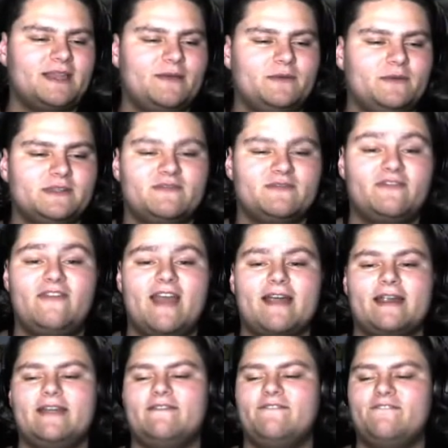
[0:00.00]
It was
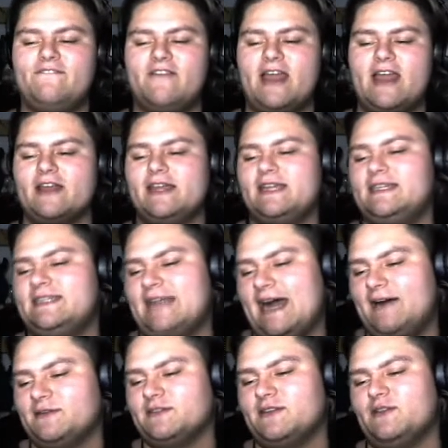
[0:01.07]
very, very
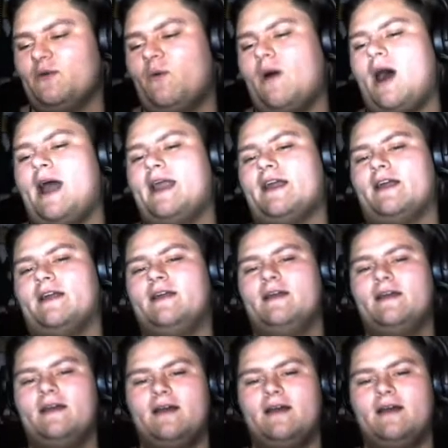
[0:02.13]
down to the wire.